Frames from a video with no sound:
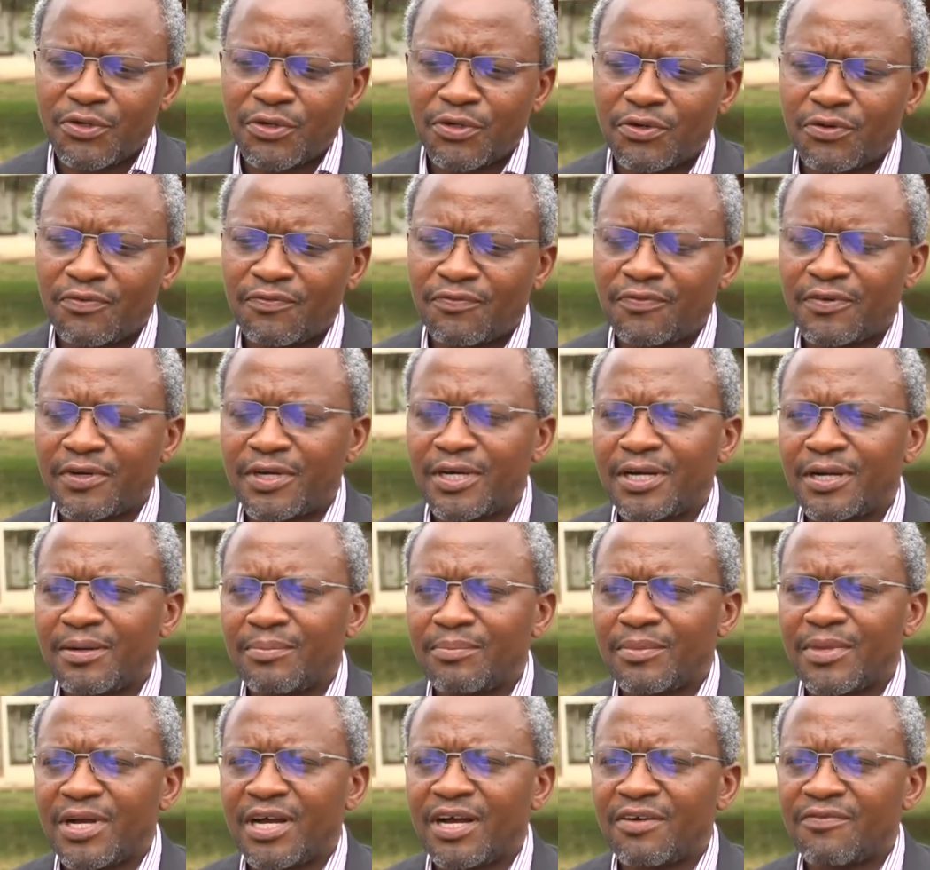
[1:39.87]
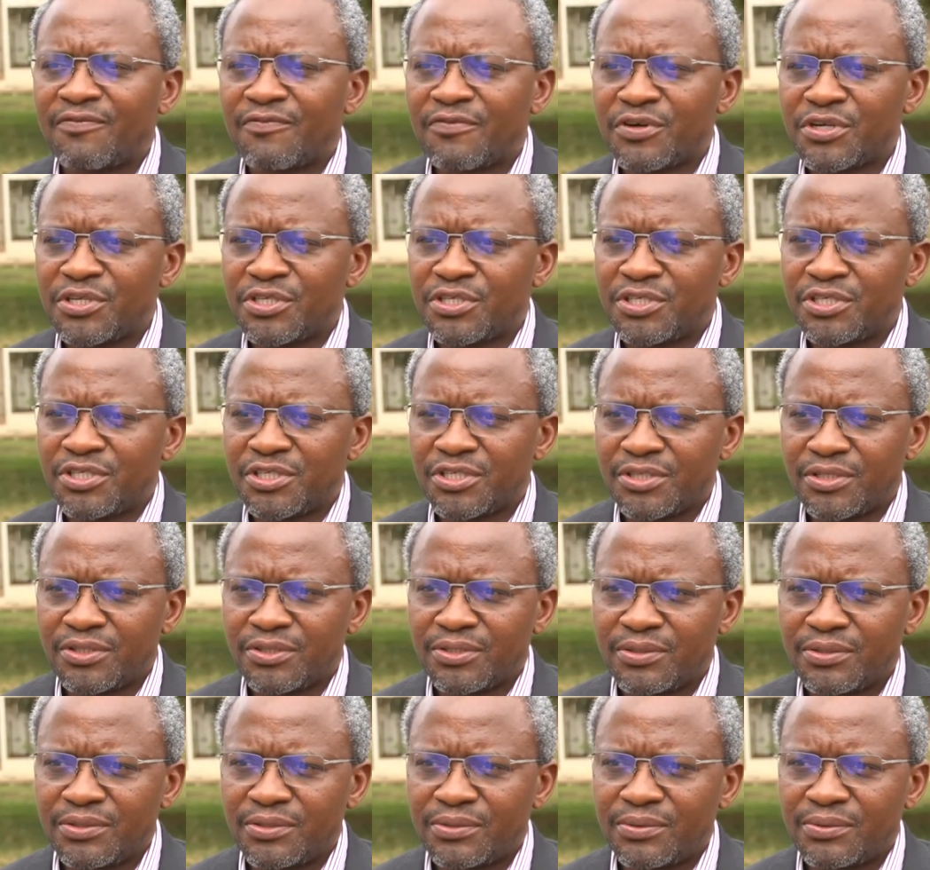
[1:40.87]
of
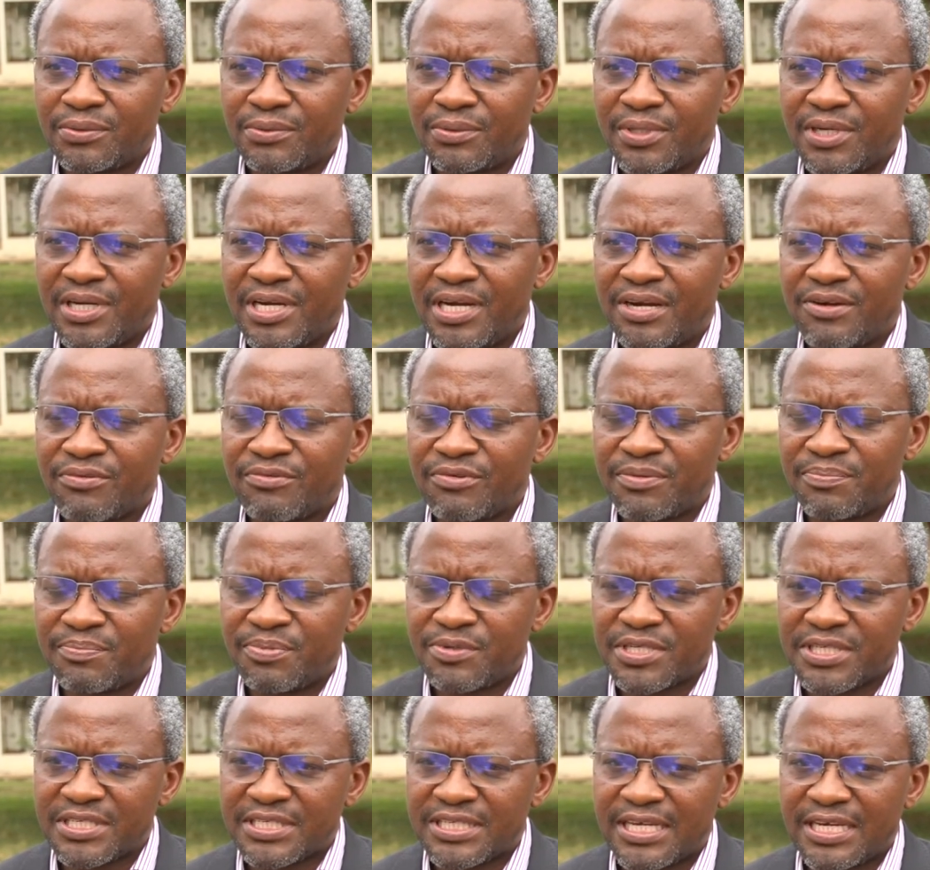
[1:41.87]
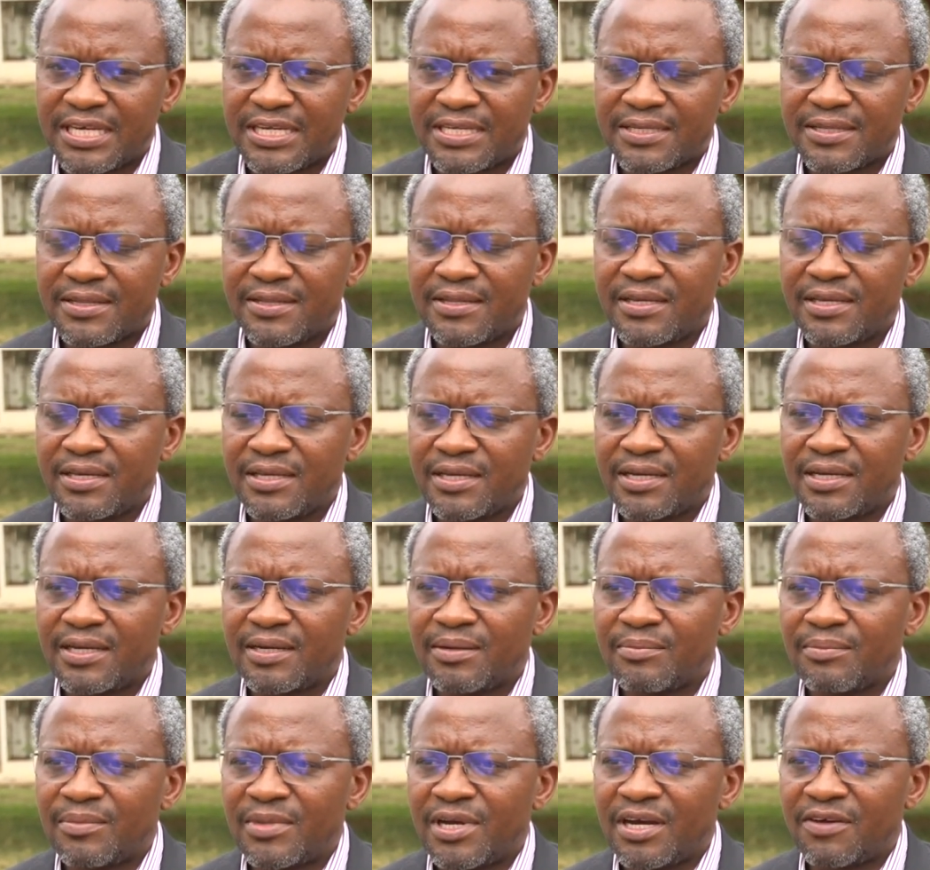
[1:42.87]
AfriGeo, where I represent the
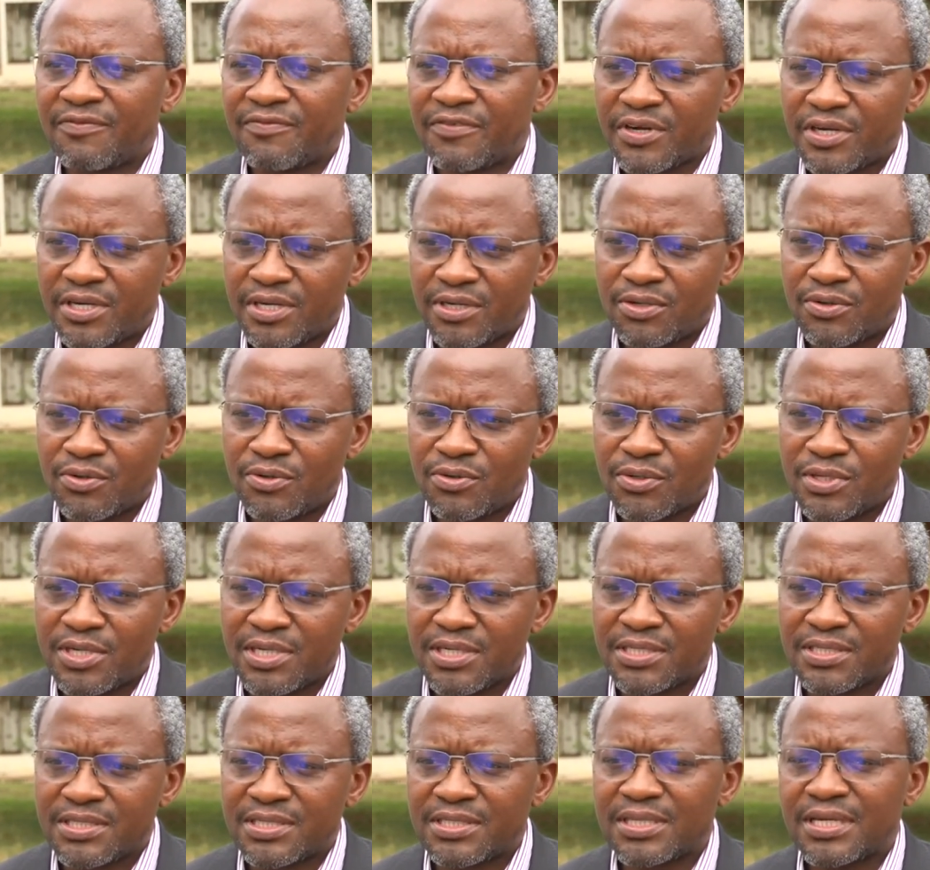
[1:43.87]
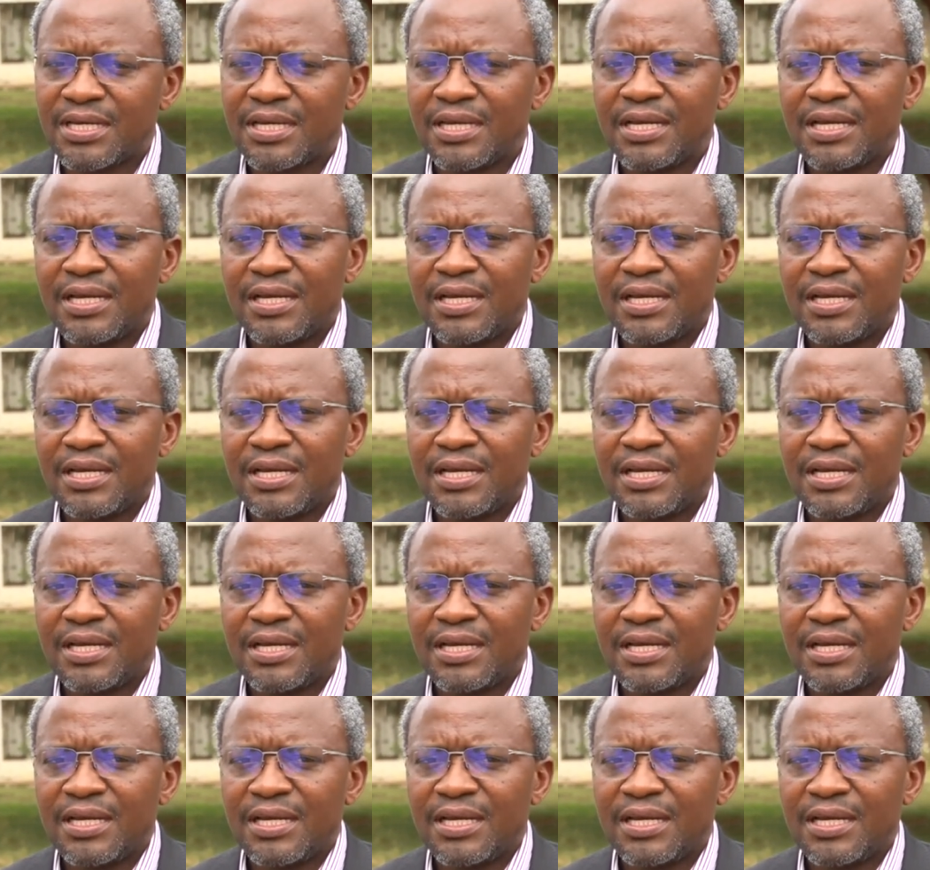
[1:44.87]
Africa Caucus